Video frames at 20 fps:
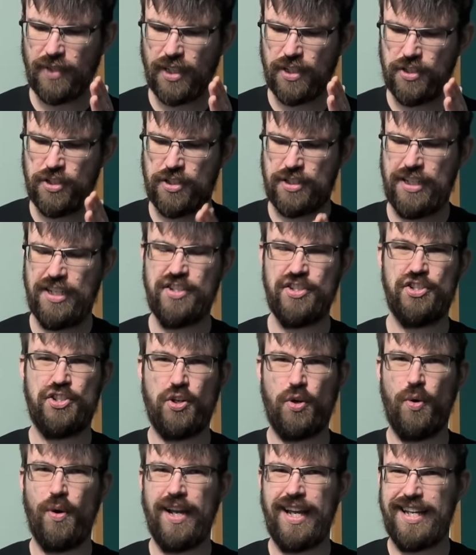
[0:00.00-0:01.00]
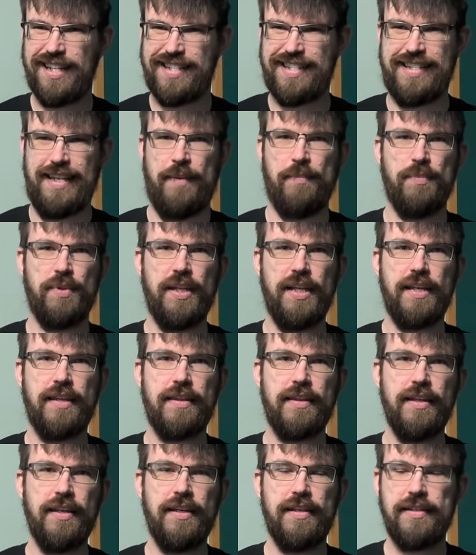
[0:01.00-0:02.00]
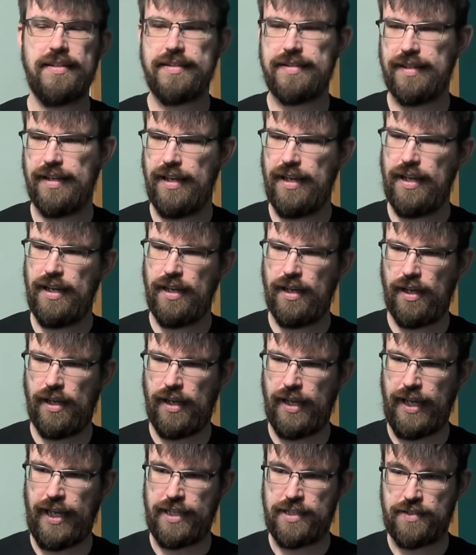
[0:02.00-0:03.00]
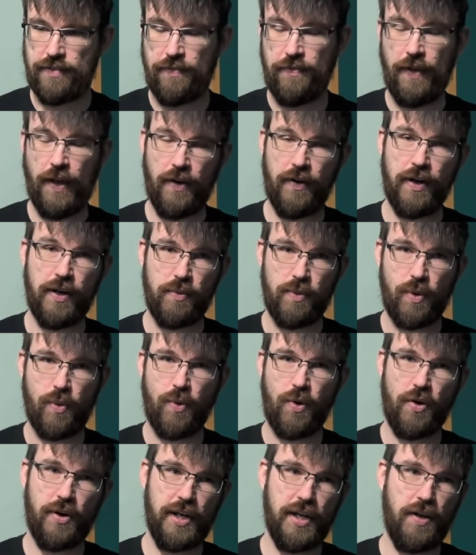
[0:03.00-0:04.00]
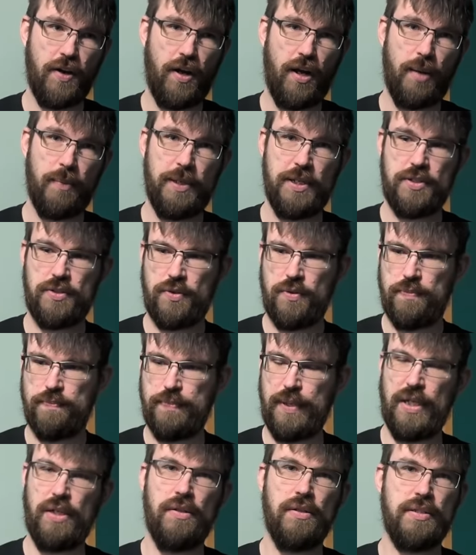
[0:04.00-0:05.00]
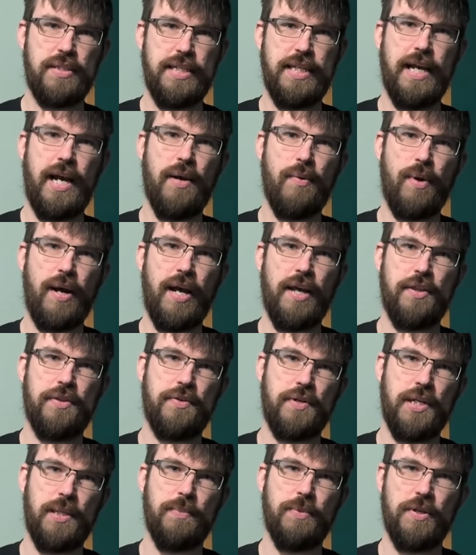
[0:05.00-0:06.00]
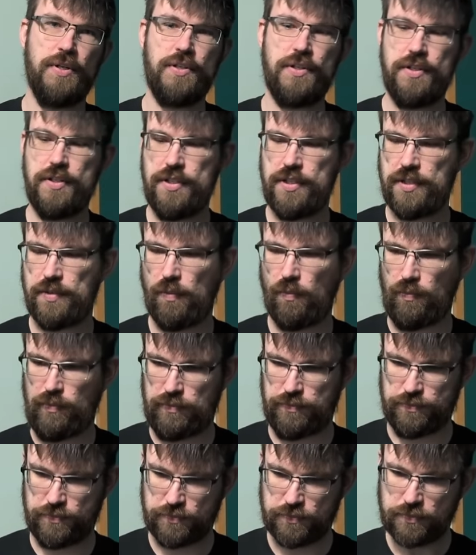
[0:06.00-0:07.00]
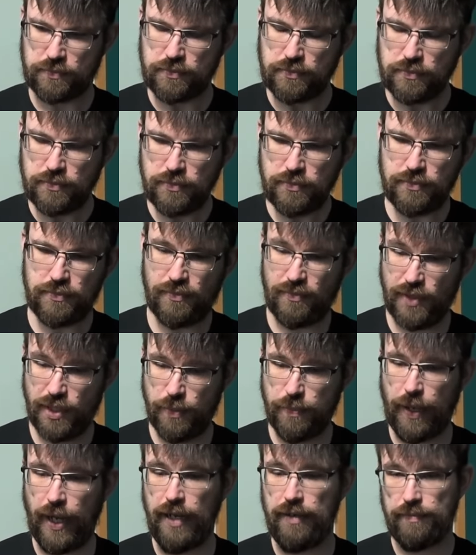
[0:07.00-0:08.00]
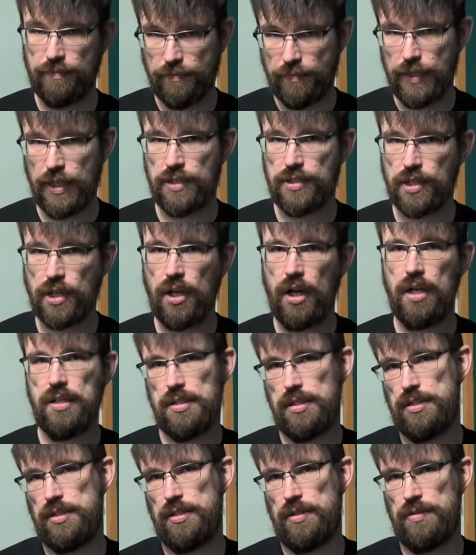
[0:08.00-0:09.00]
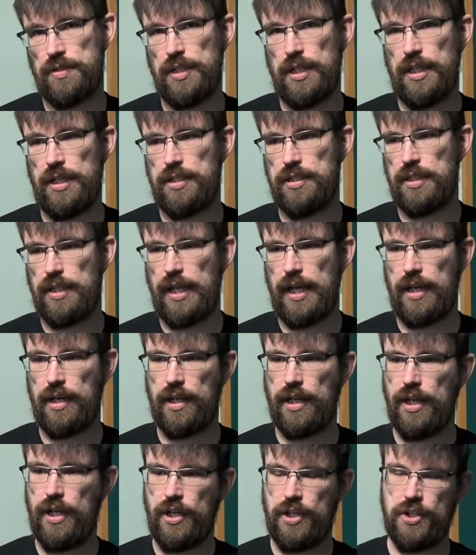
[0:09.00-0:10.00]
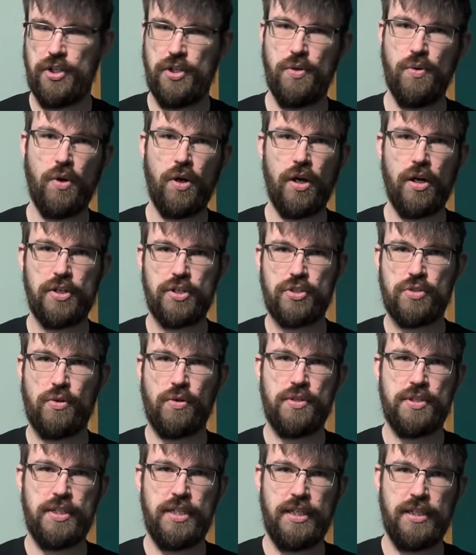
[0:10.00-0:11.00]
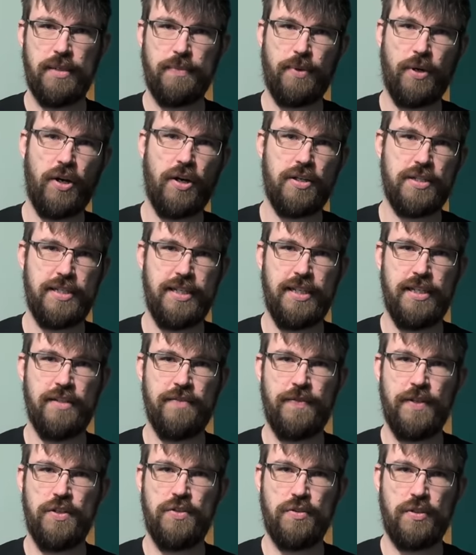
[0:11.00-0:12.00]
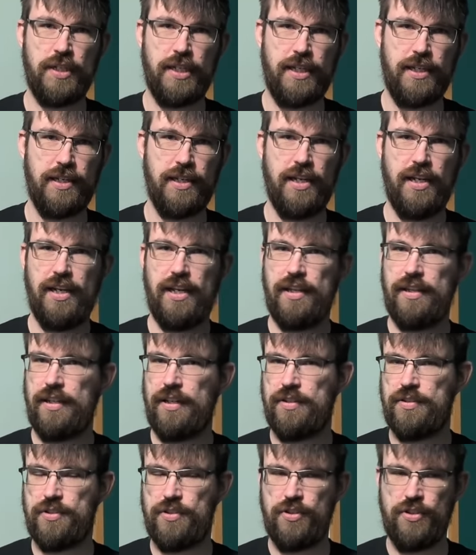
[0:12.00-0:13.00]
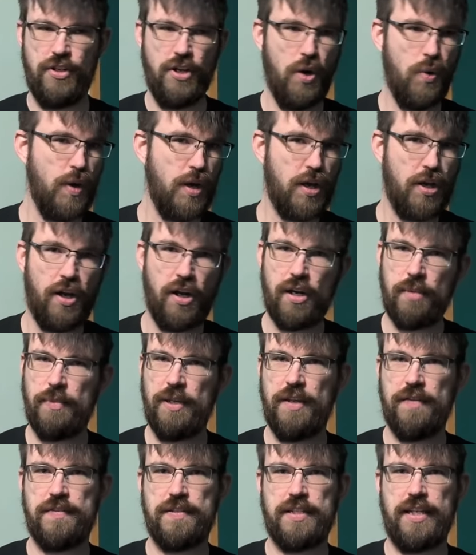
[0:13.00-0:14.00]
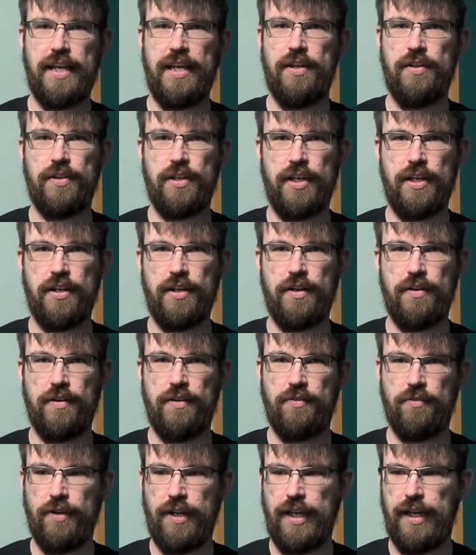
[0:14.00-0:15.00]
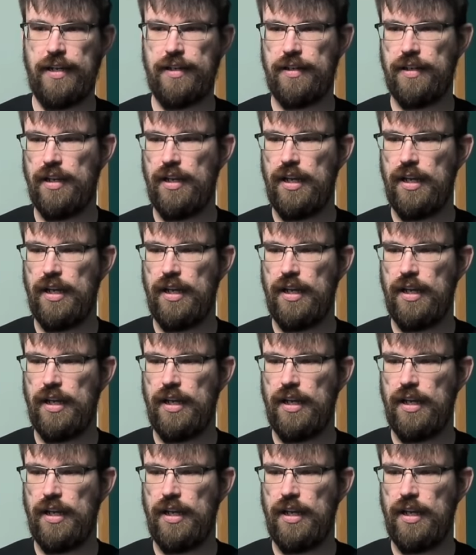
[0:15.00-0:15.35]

just enjoy assembling things, it's a very rewarding hobby to build DIY 3D printers, but there's a cost associated to that. You are sourcing the parts individually. There's no economy of scale here, right?